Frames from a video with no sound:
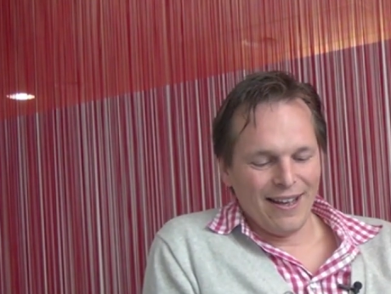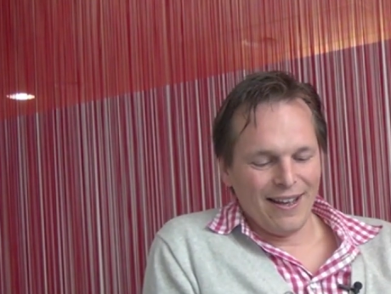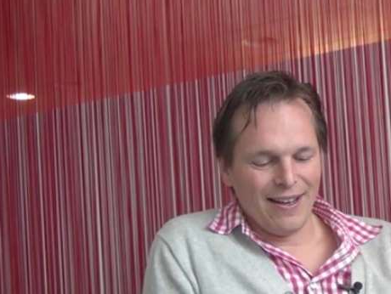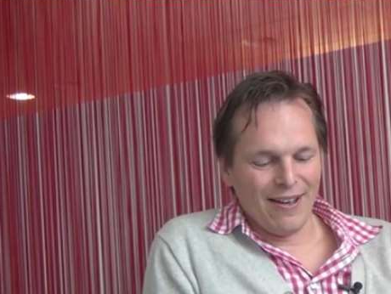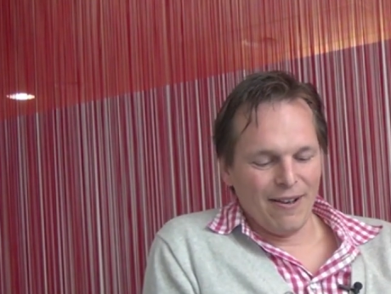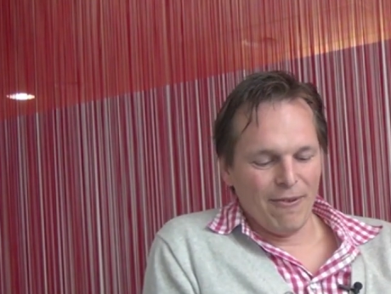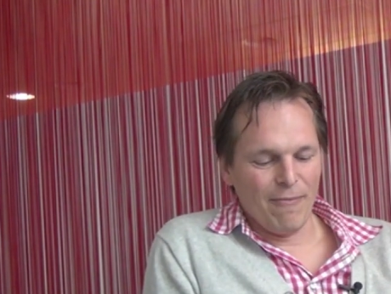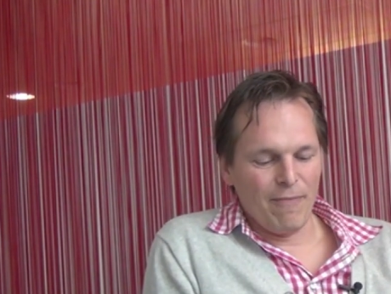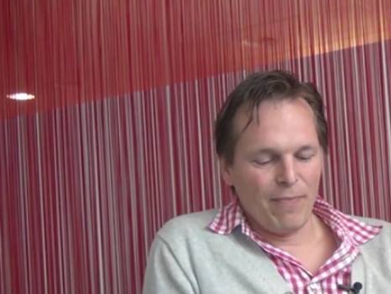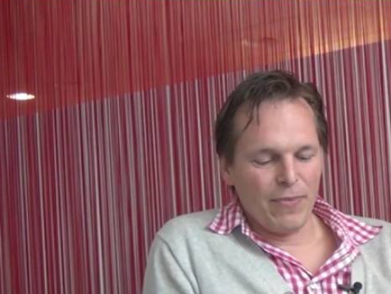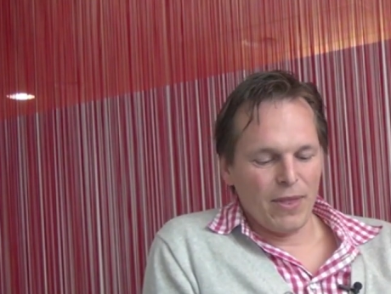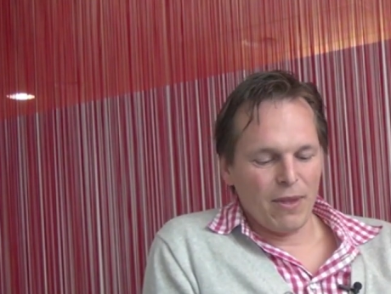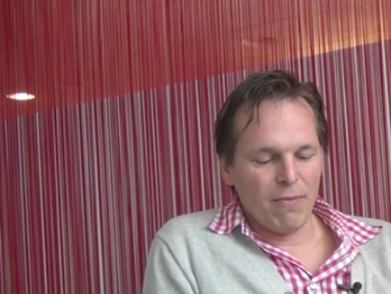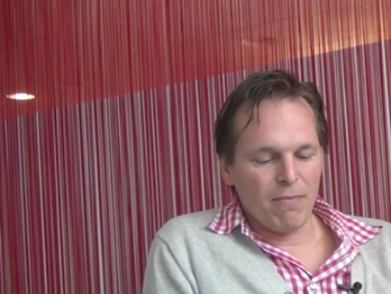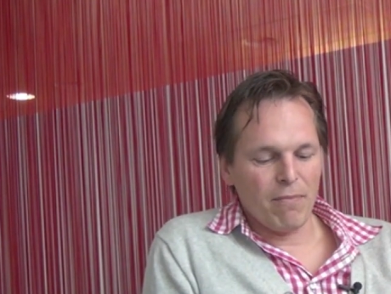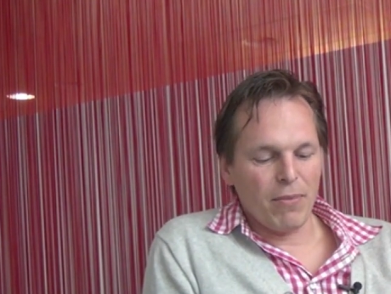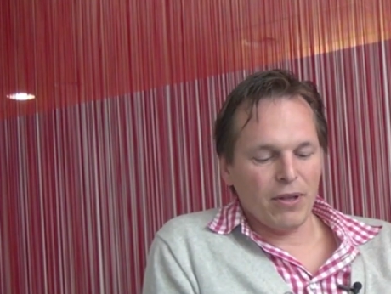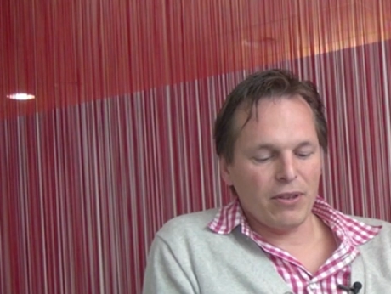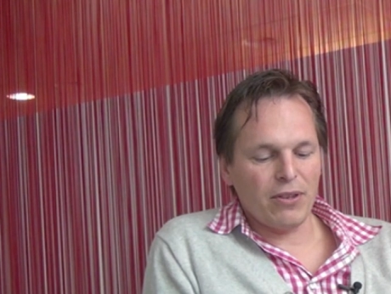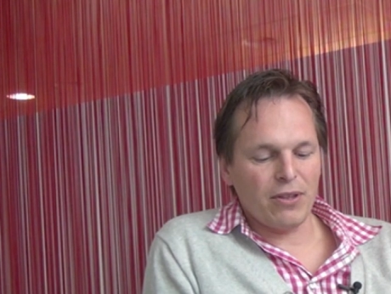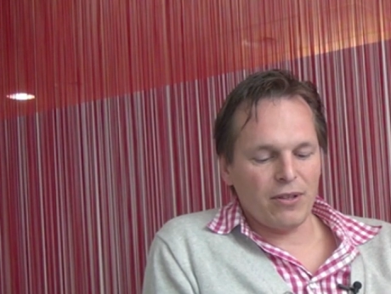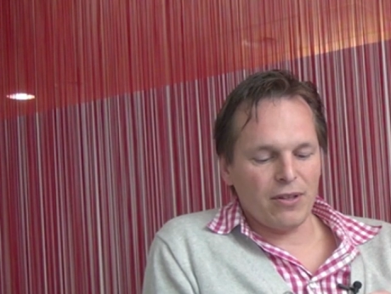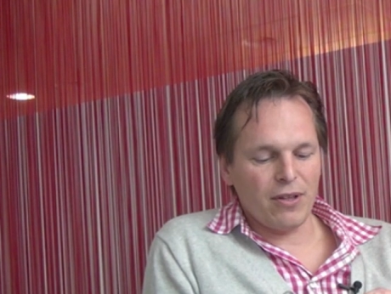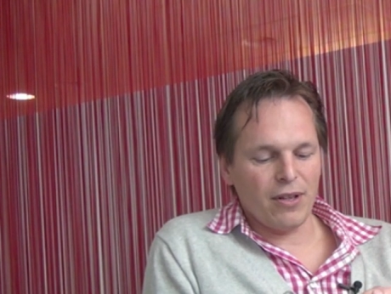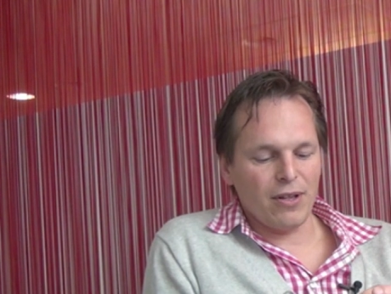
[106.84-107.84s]
Um,
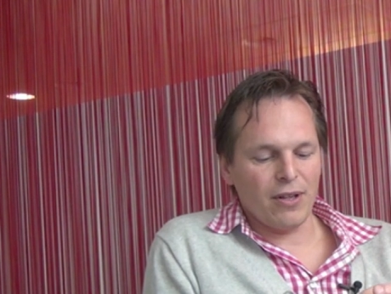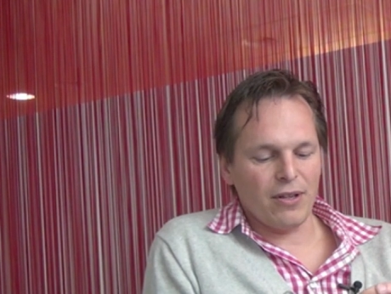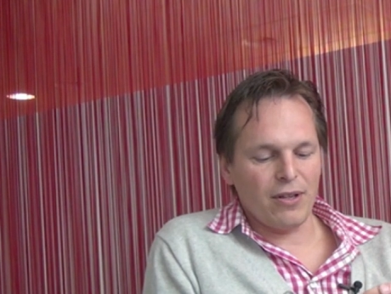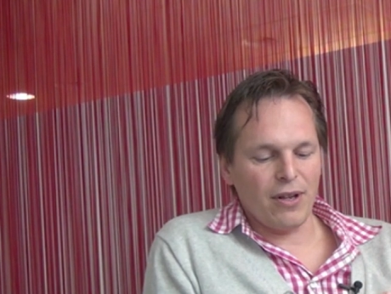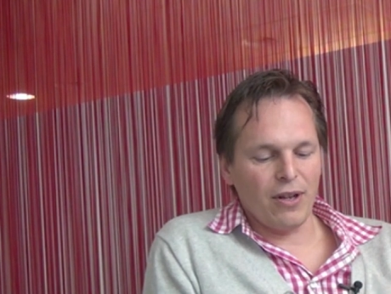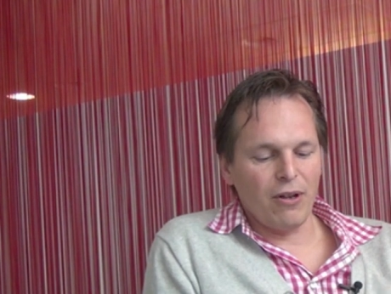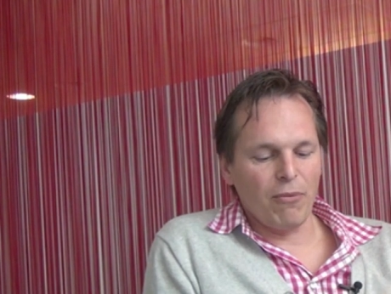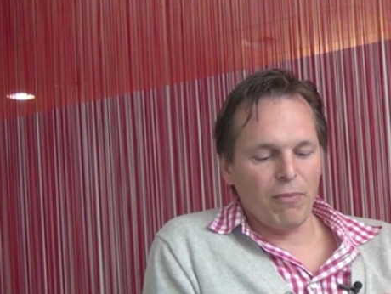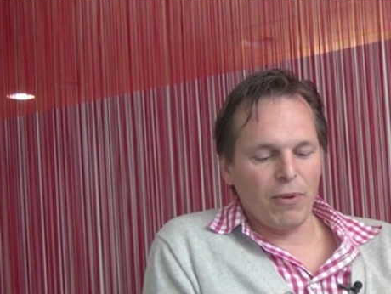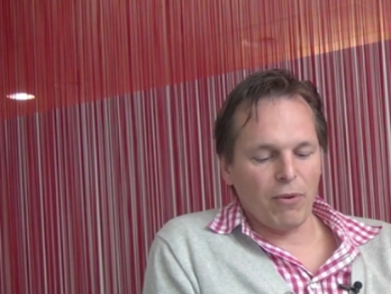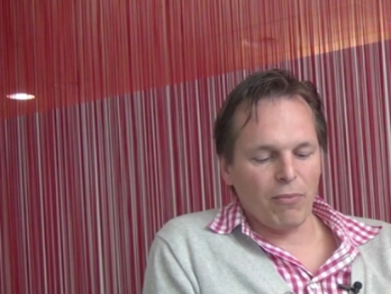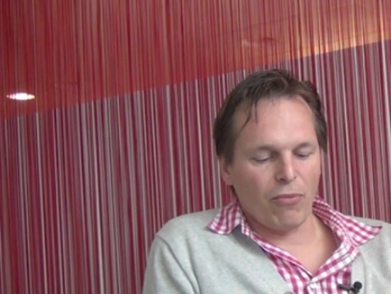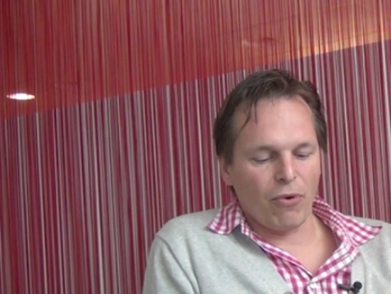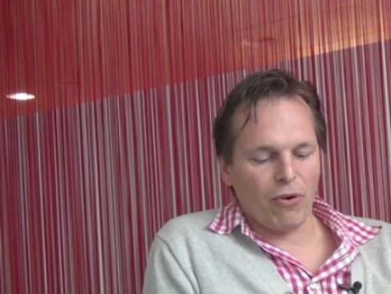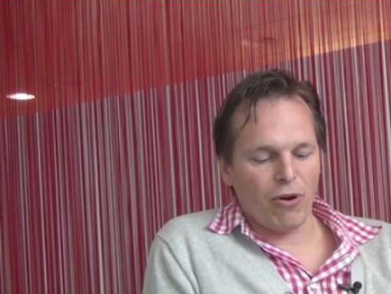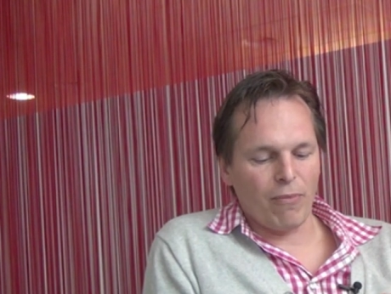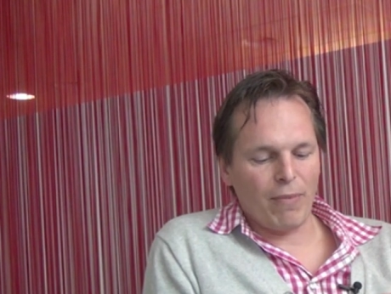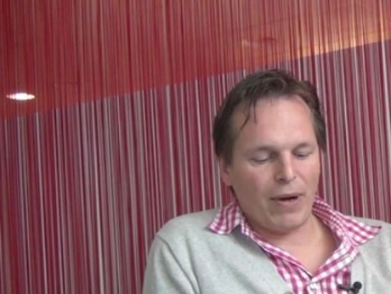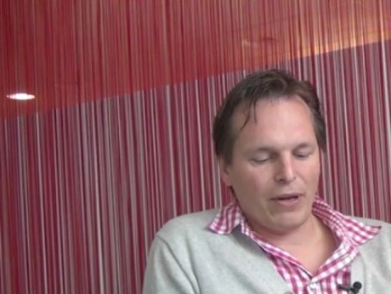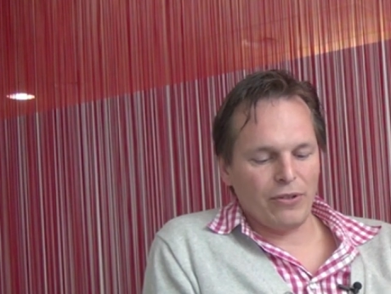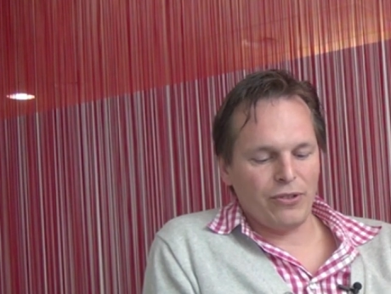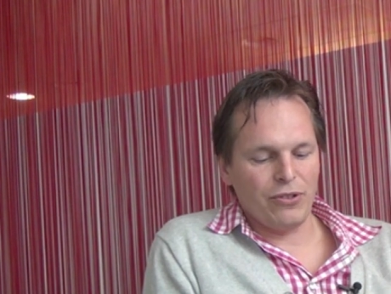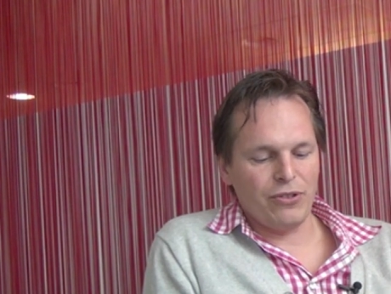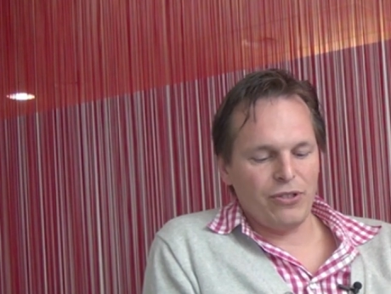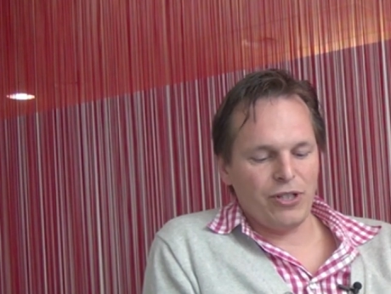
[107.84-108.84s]
but a little bit more
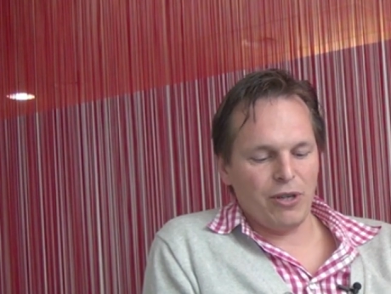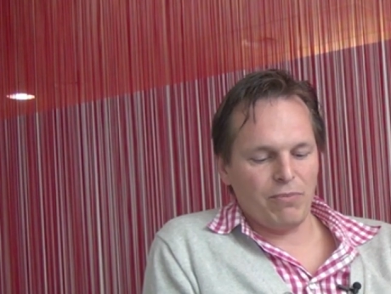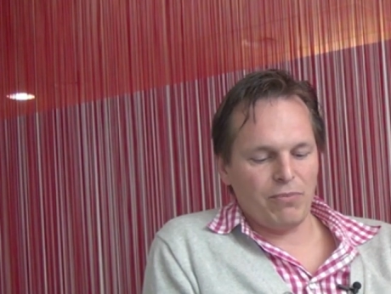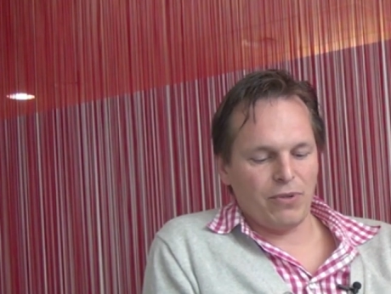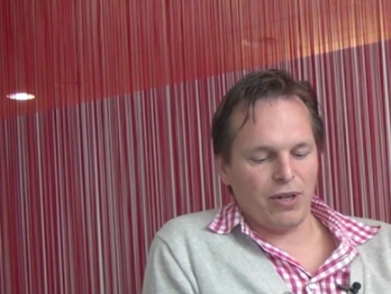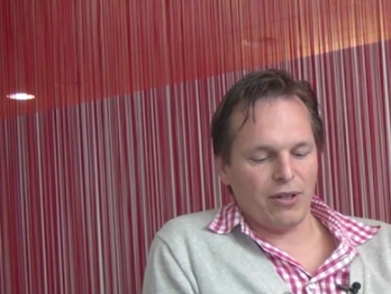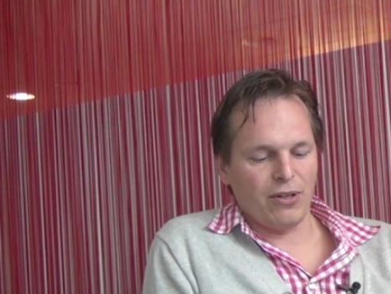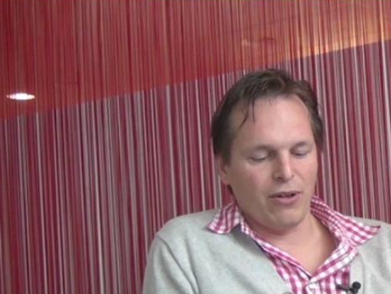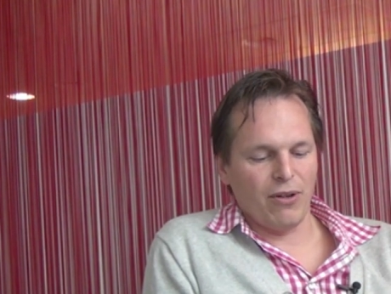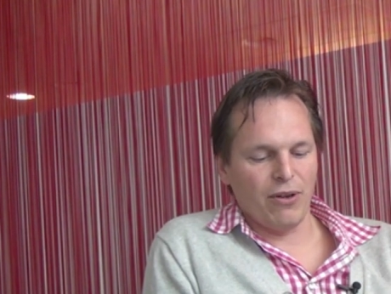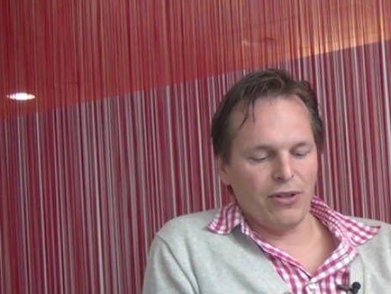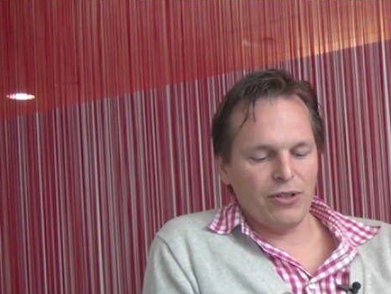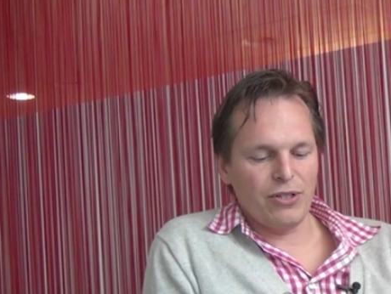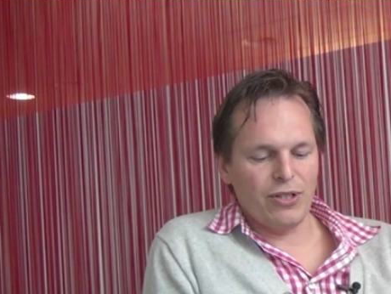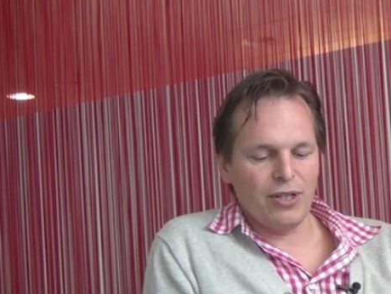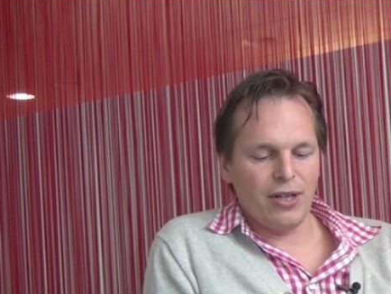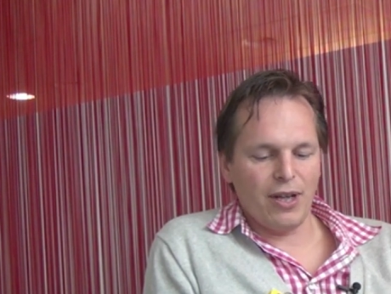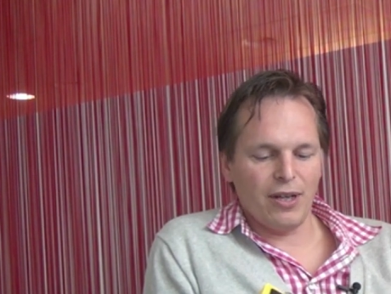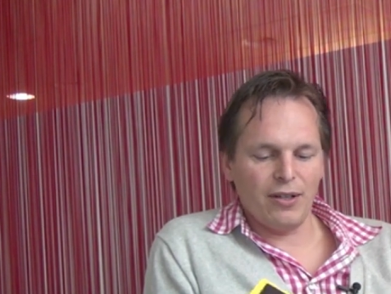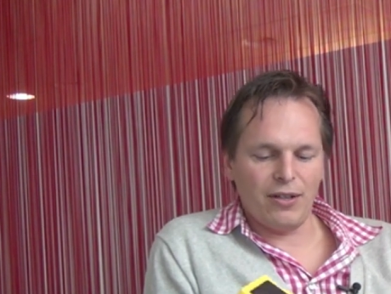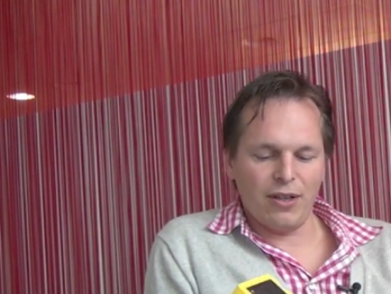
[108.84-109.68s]
about the chip technology.